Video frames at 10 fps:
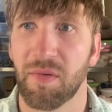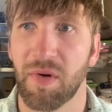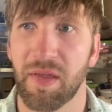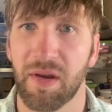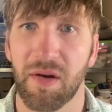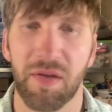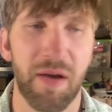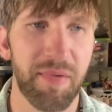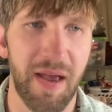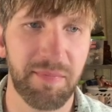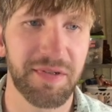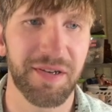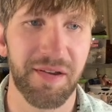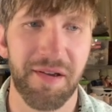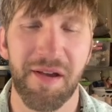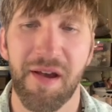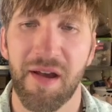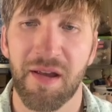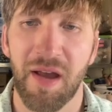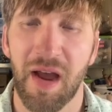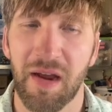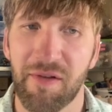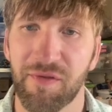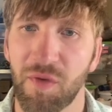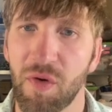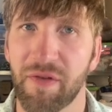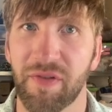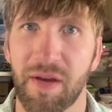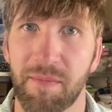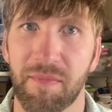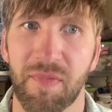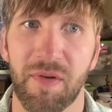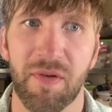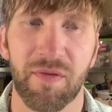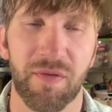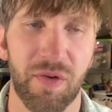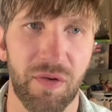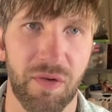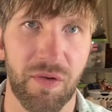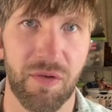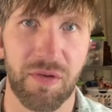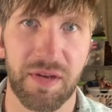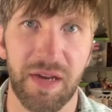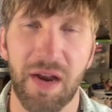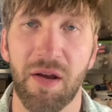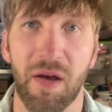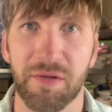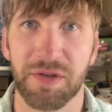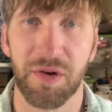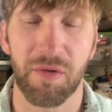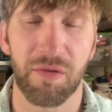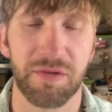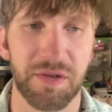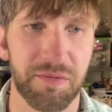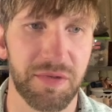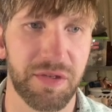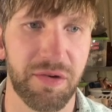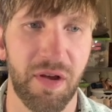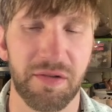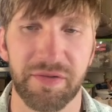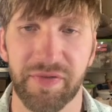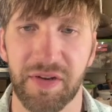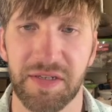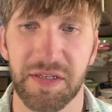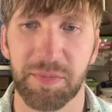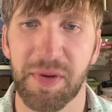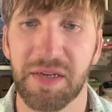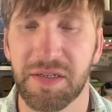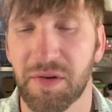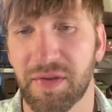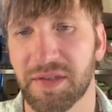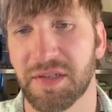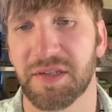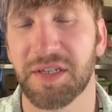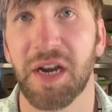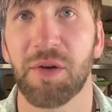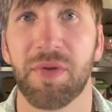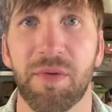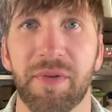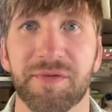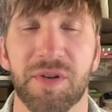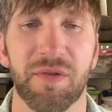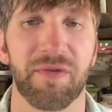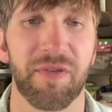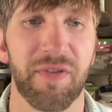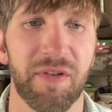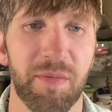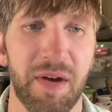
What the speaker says: are they called? Hubcaps. I got 4 of them for $10 total, so it was $2.50 a piece. And this is the second one that we've sold for $50.